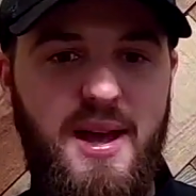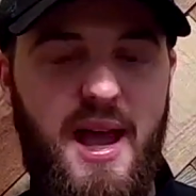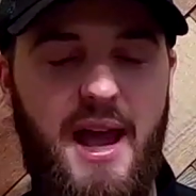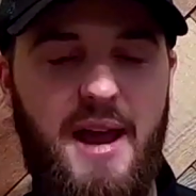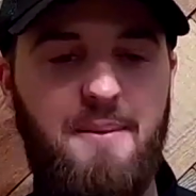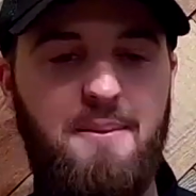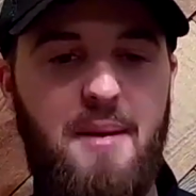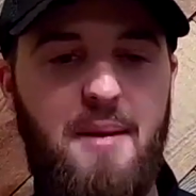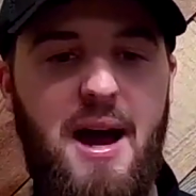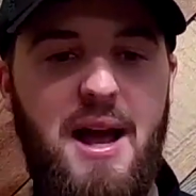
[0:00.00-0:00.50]

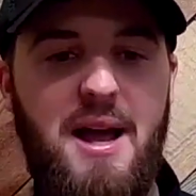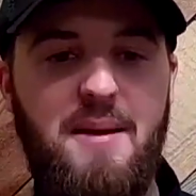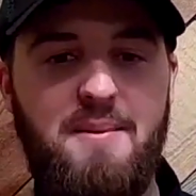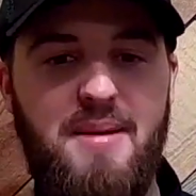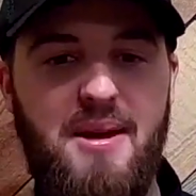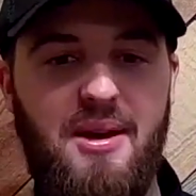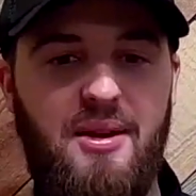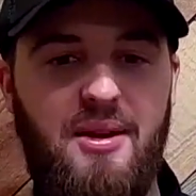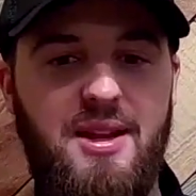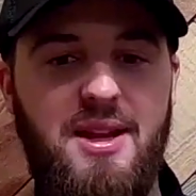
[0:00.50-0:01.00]
And my
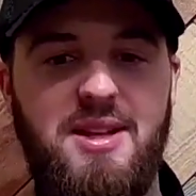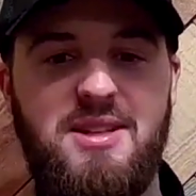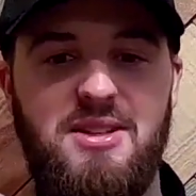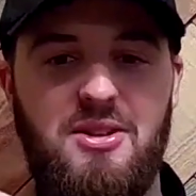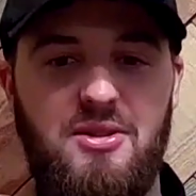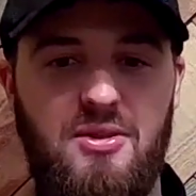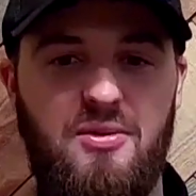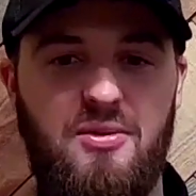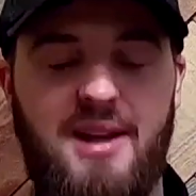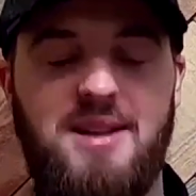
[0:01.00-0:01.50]
ability
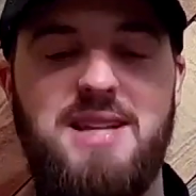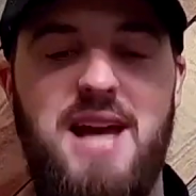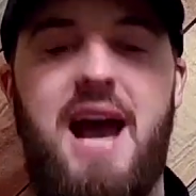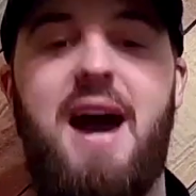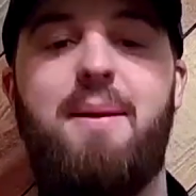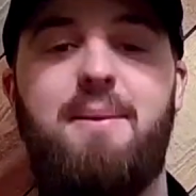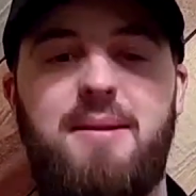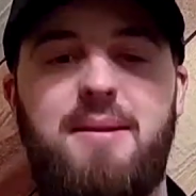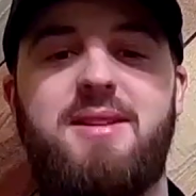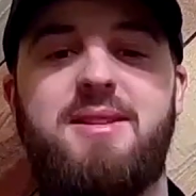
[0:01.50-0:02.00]
to
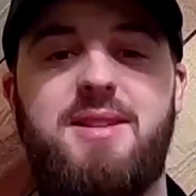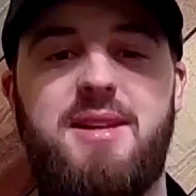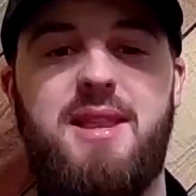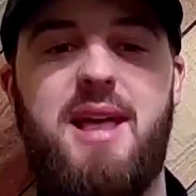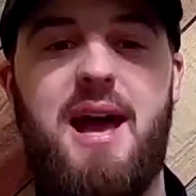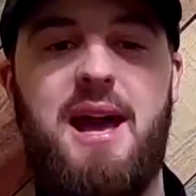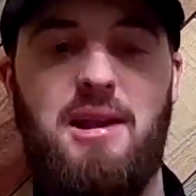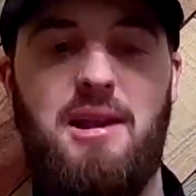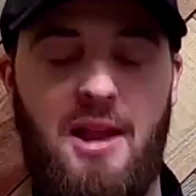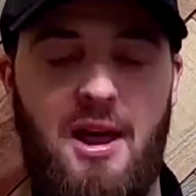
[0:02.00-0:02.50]
tap into
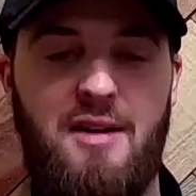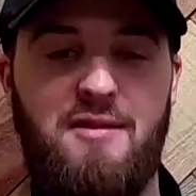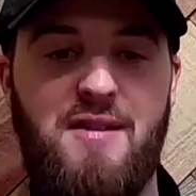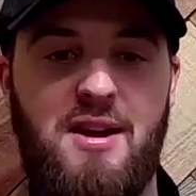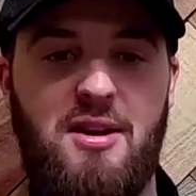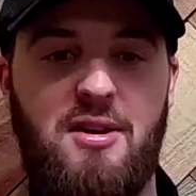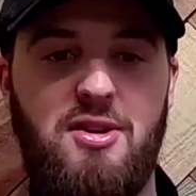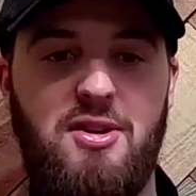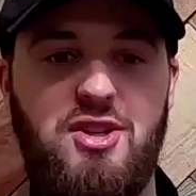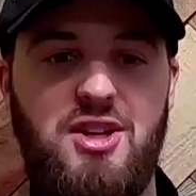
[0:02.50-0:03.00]
that love
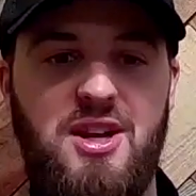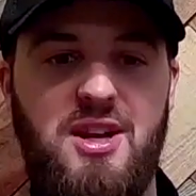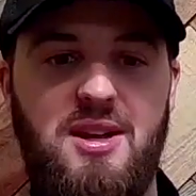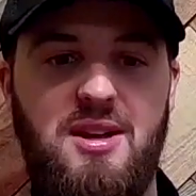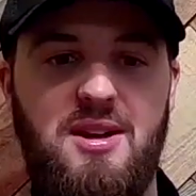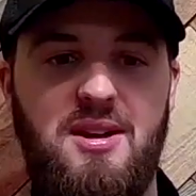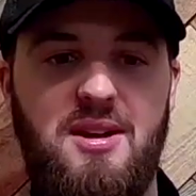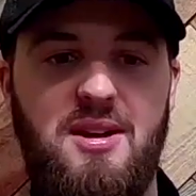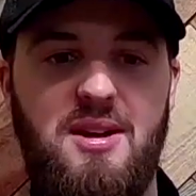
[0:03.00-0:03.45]
energy,